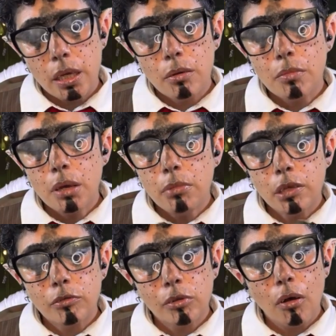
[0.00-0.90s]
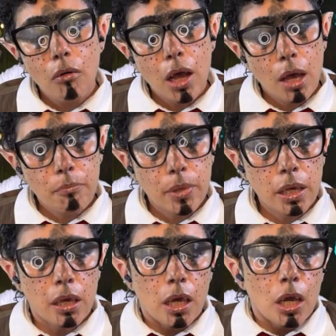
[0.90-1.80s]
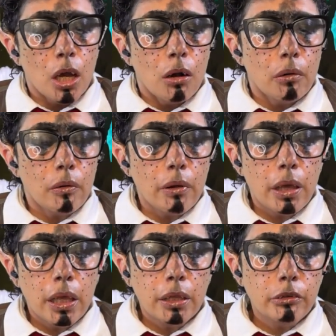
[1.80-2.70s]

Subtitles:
It made me so happy when